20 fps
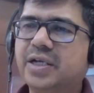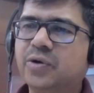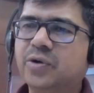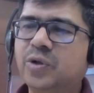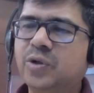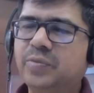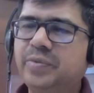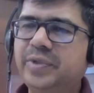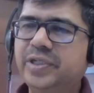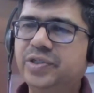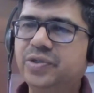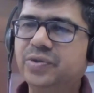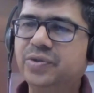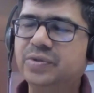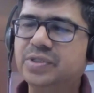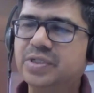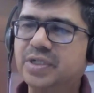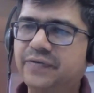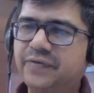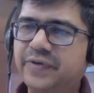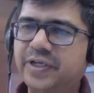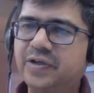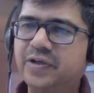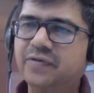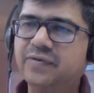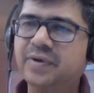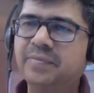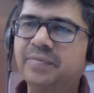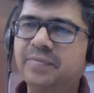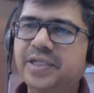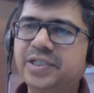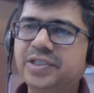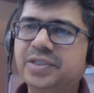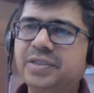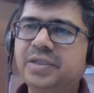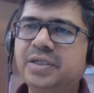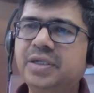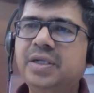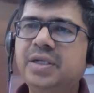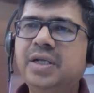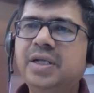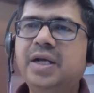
they're going to be issued certificate of completion.